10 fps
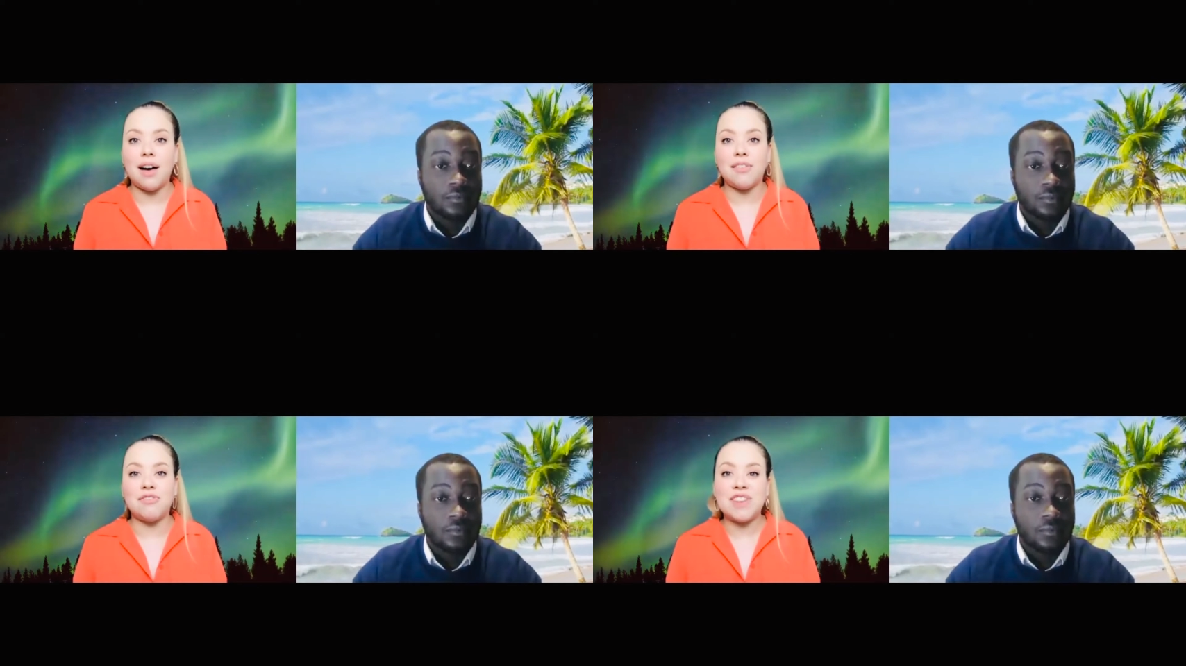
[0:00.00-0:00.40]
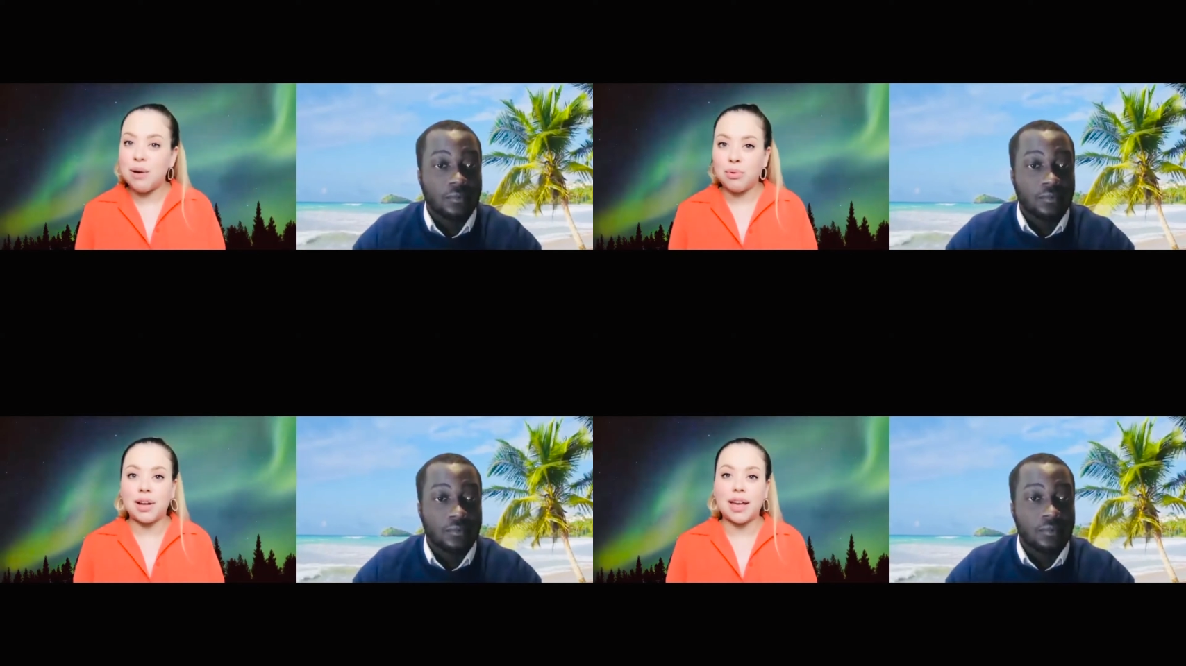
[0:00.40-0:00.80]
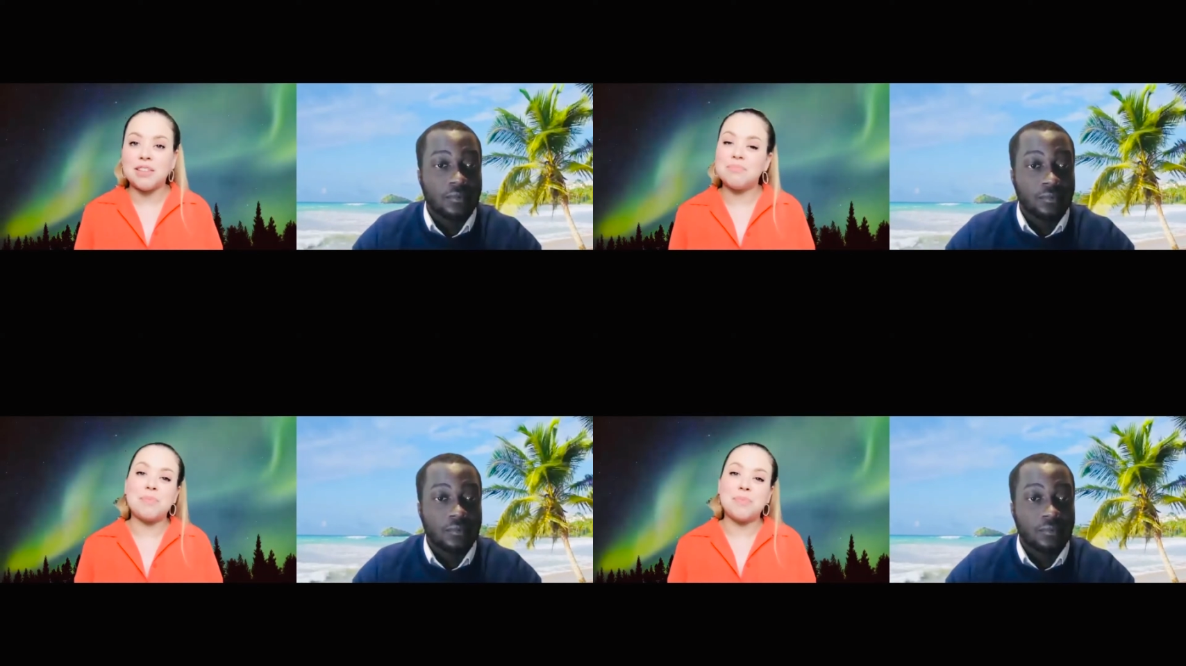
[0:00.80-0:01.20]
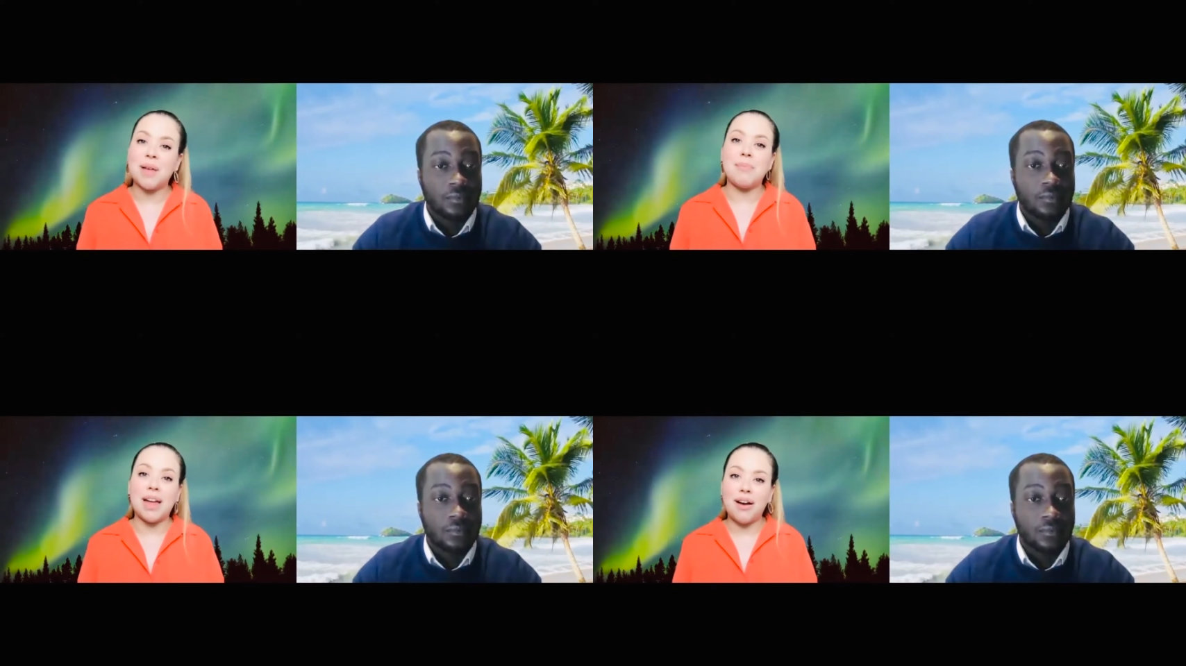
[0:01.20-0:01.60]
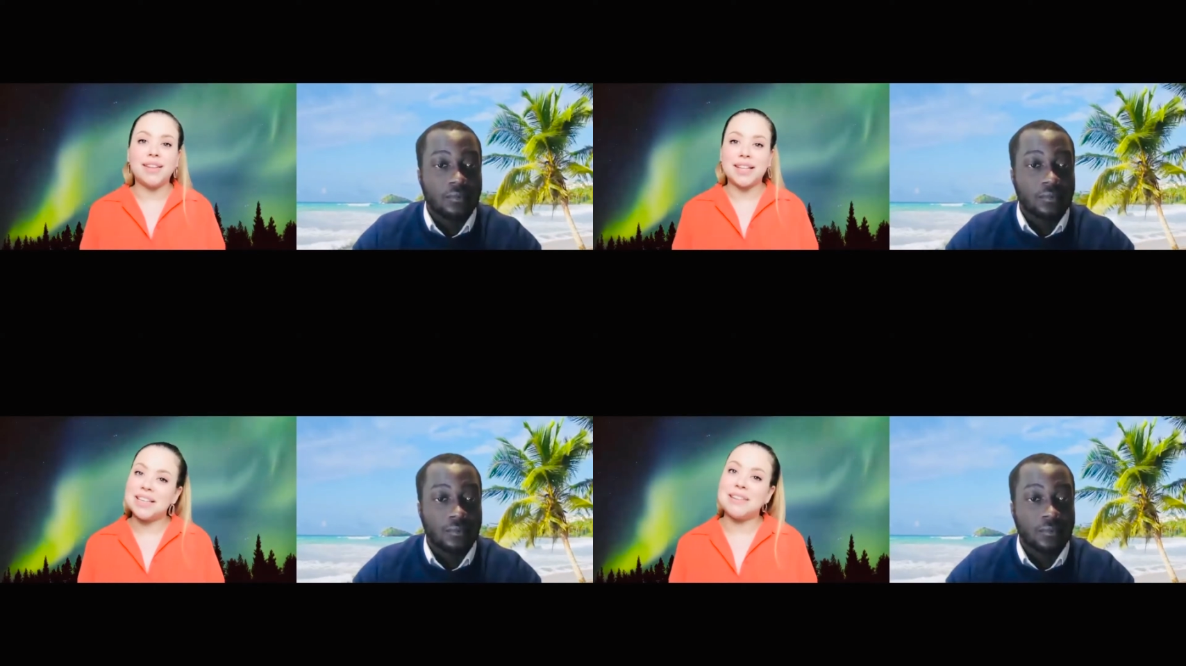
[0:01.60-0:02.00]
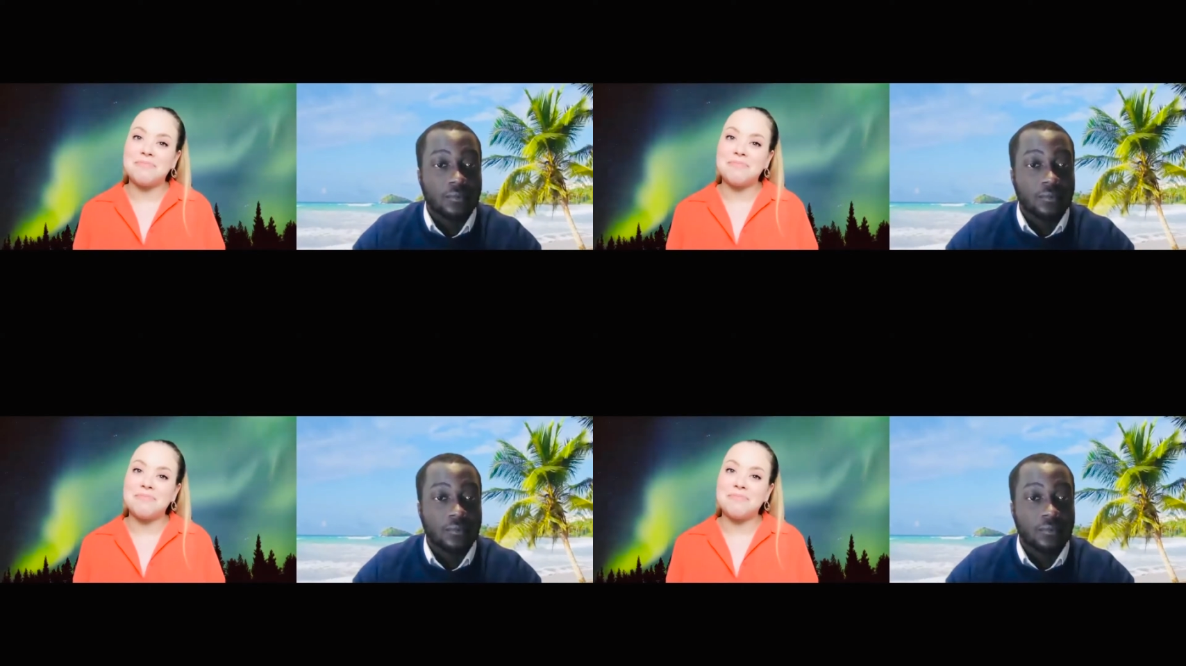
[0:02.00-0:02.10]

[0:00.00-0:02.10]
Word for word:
Speaker 1: networking and people i met on linkedin